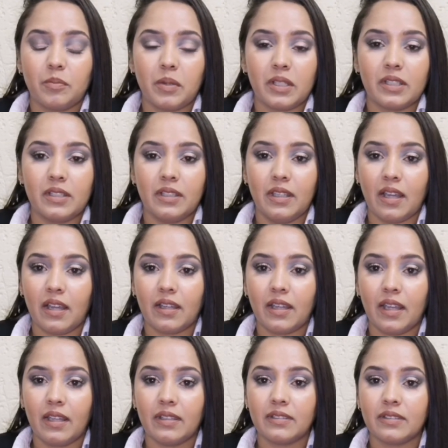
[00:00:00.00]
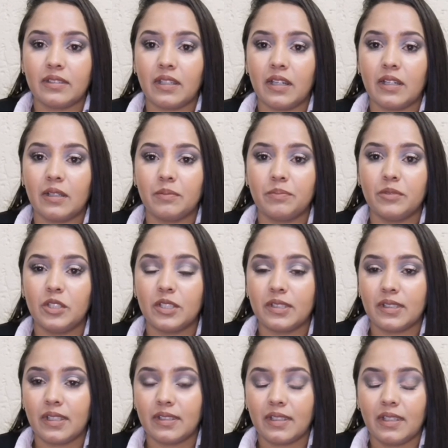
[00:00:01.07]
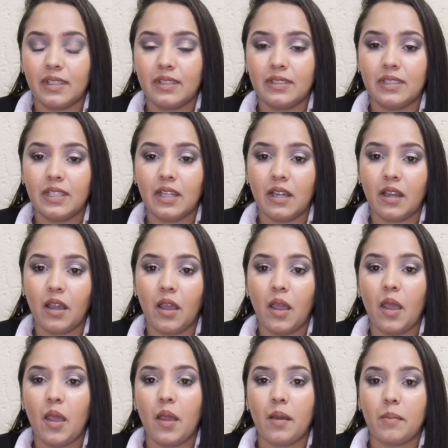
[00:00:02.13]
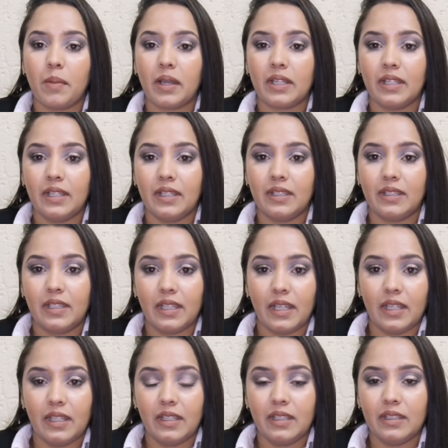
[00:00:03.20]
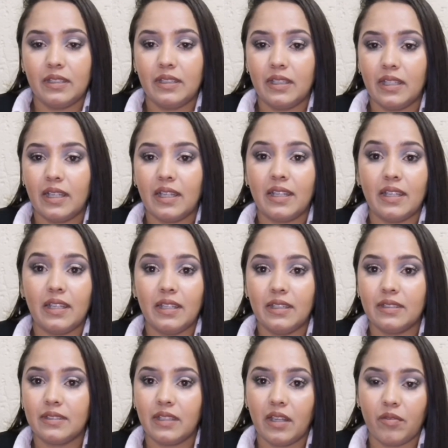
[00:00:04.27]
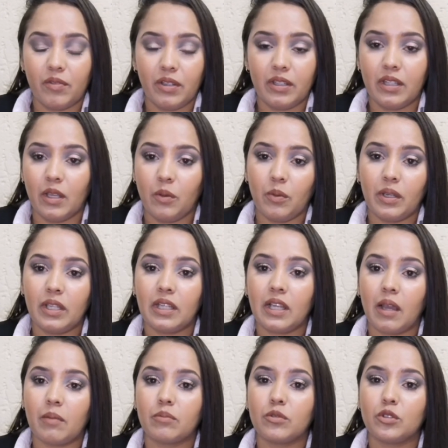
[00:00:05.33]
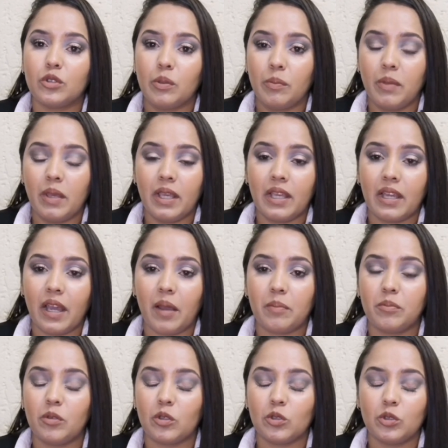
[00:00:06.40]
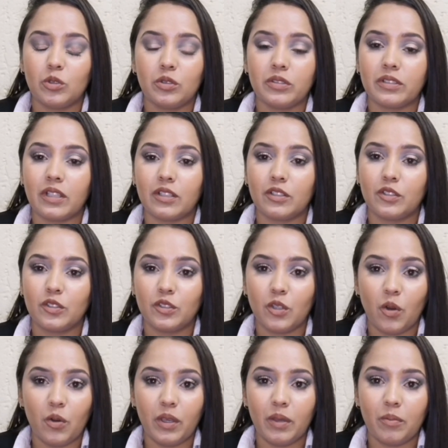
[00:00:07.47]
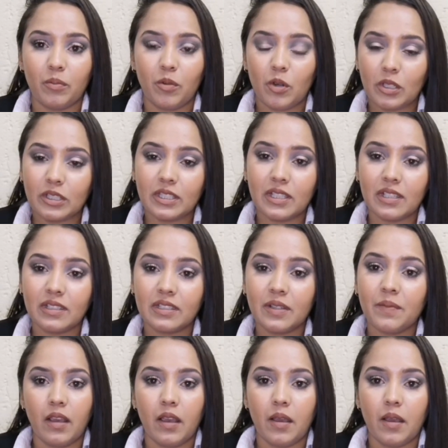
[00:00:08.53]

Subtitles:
But yeah, guys, just as an idea, but it is everything when it comes to makeup. Your tools are so important.